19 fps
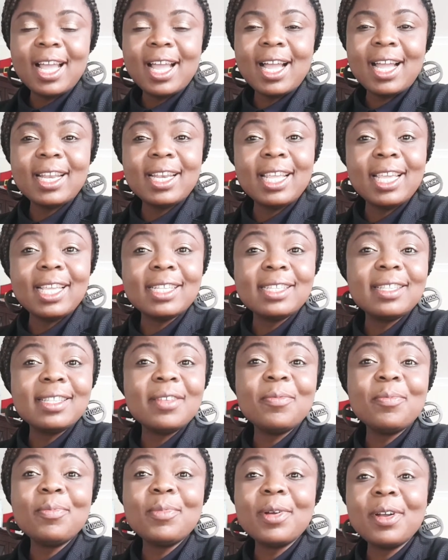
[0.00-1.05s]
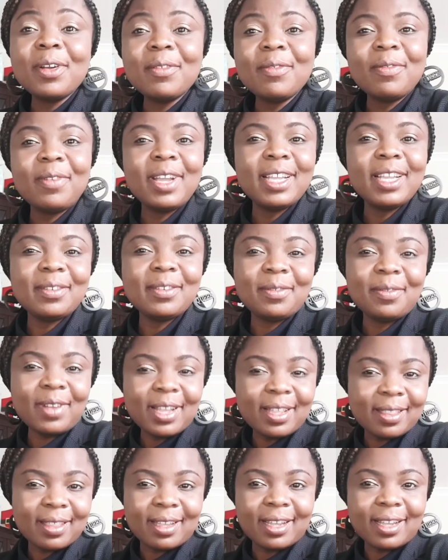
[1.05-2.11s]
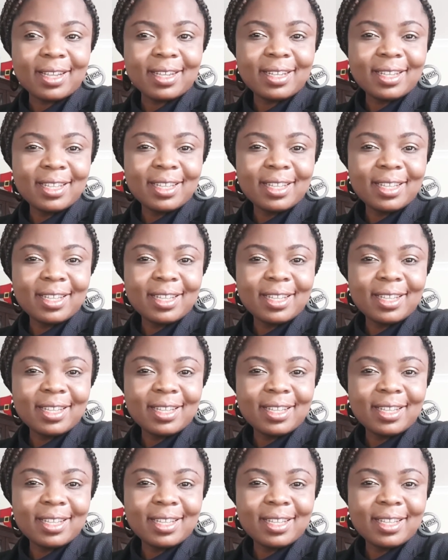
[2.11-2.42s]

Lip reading: and is the perfect father,